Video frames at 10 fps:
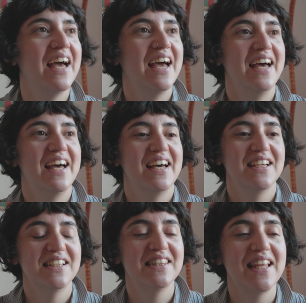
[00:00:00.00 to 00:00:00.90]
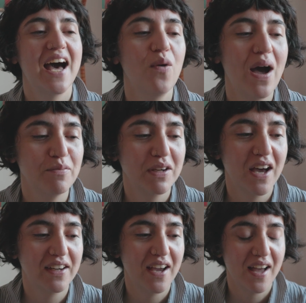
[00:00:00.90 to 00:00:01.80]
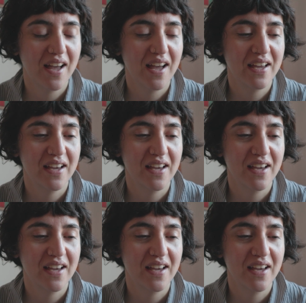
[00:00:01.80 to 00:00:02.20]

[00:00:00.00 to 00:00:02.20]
And now I'm gonna